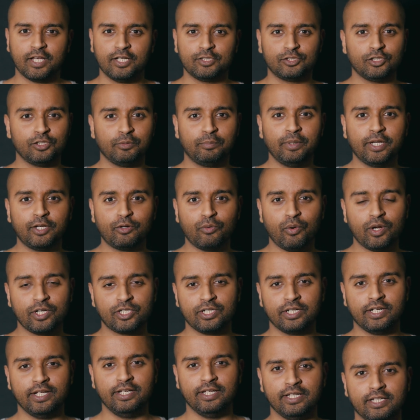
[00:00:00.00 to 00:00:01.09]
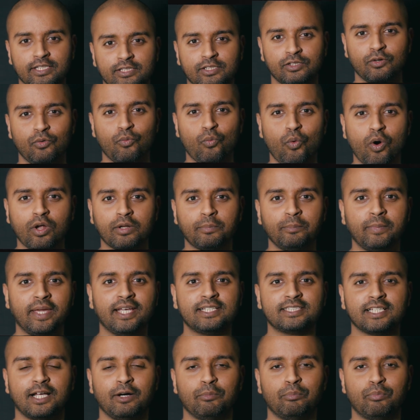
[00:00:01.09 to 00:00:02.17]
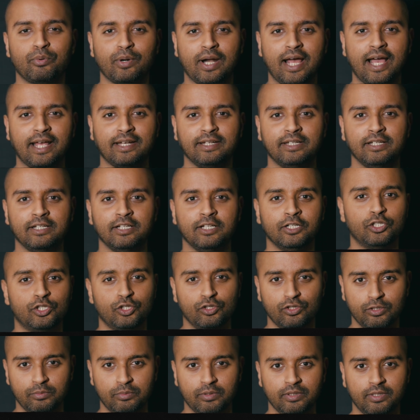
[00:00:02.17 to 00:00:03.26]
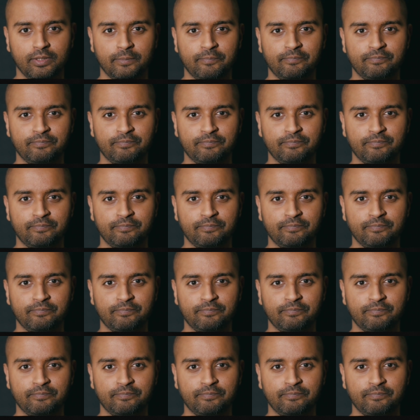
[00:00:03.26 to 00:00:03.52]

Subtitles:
So the big question is, what makes a brand durable?